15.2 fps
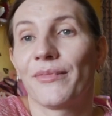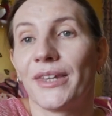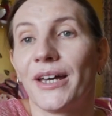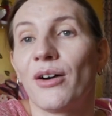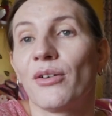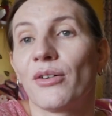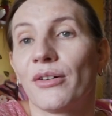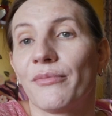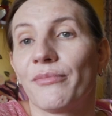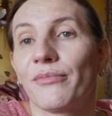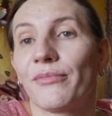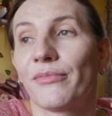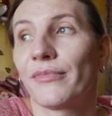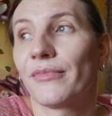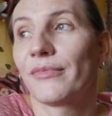
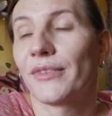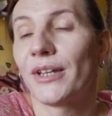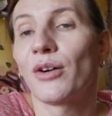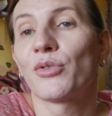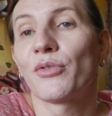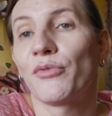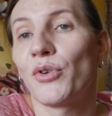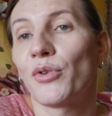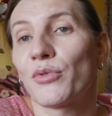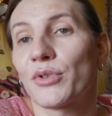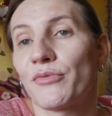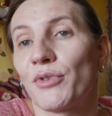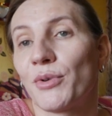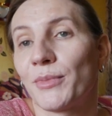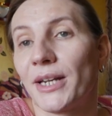
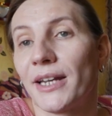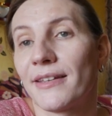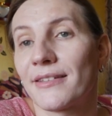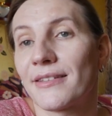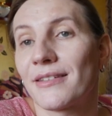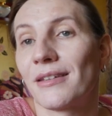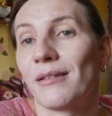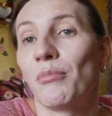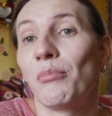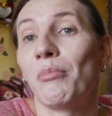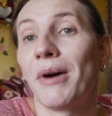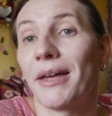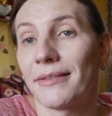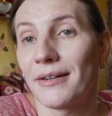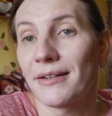autofocus from the lens
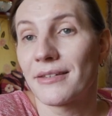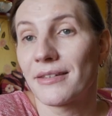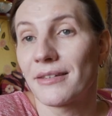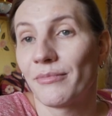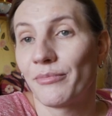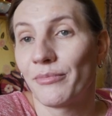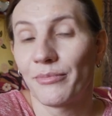matters.